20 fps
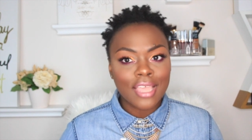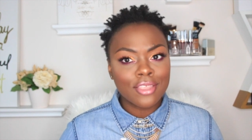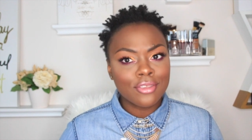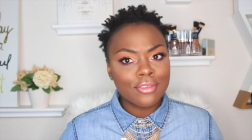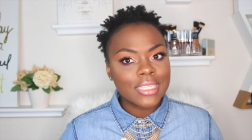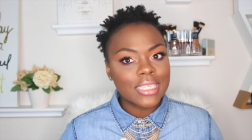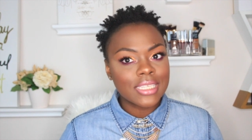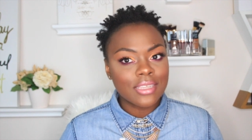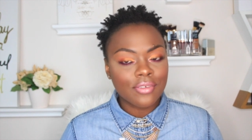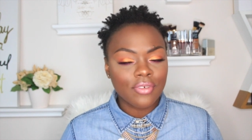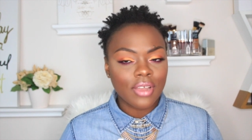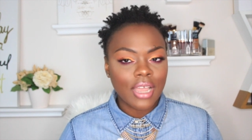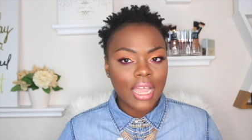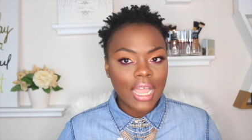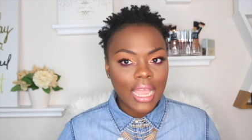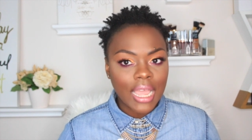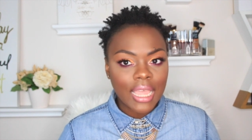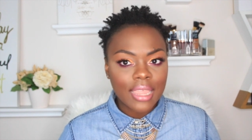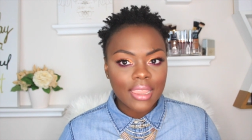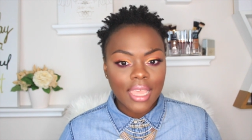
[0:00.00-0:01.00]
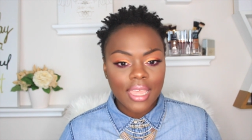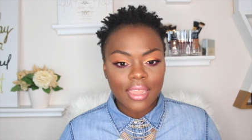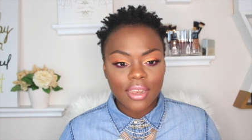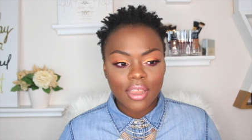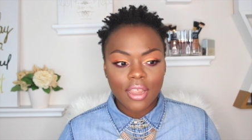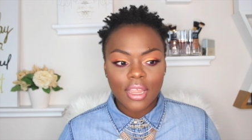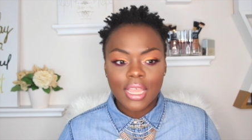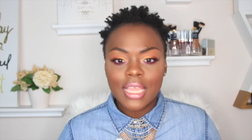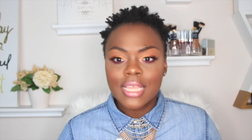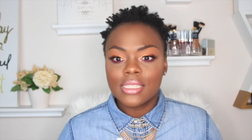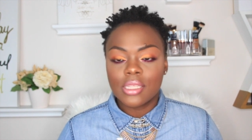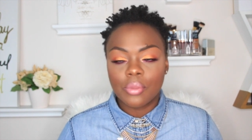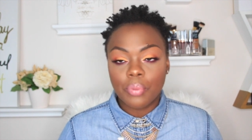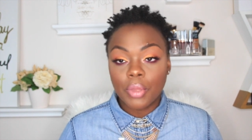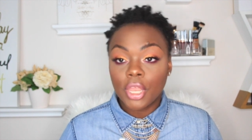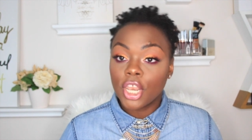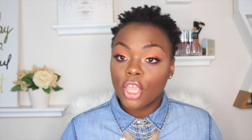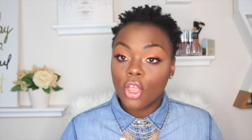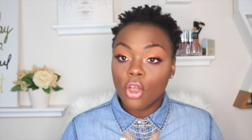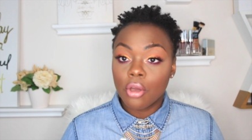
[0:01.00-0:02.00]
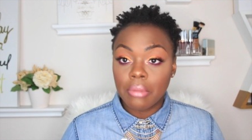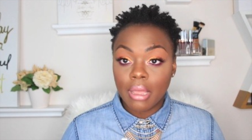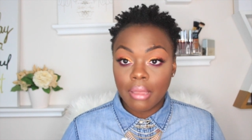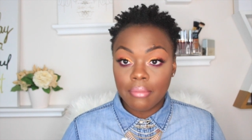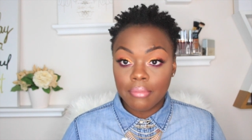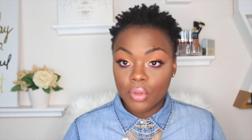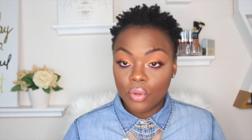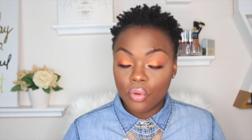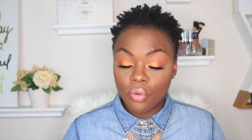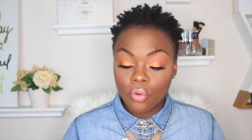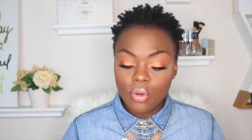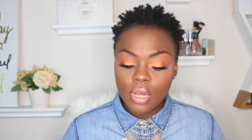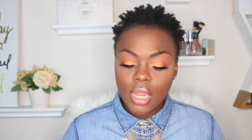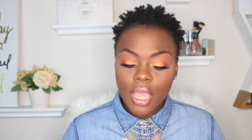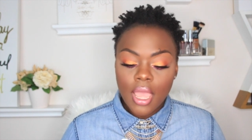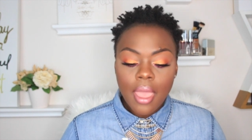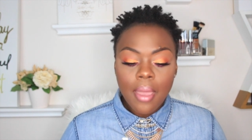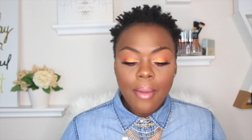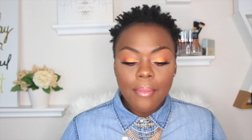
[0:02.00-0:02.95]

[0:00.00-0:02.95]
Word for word: I use a different highlighter depending on my mood.